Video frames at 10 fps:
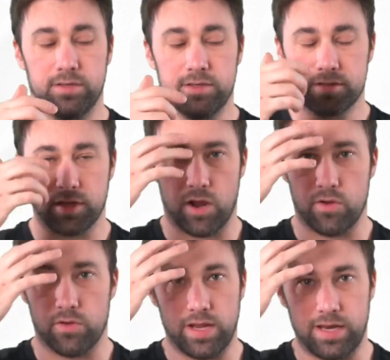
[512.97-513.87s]

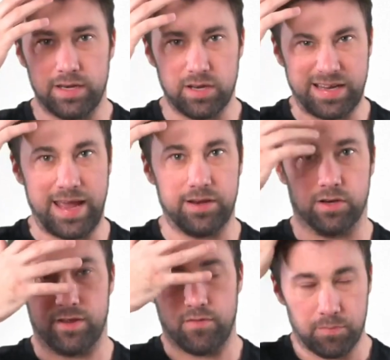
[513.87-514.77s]
So it can look
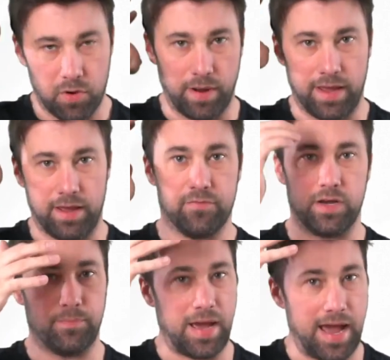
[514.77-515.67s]
like if I pull my hair
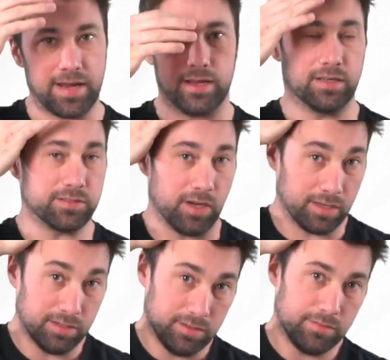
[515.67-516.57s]
fully back, it looks like,
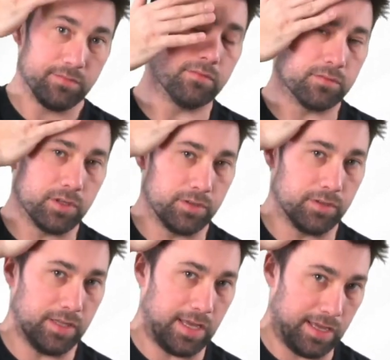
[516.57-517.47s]
I'm trying to
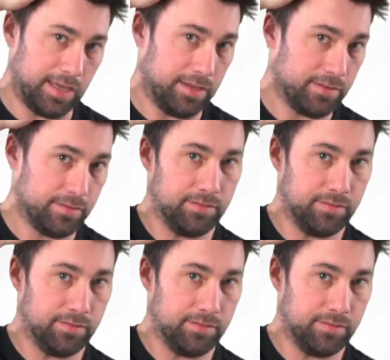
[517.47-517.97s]
do it there.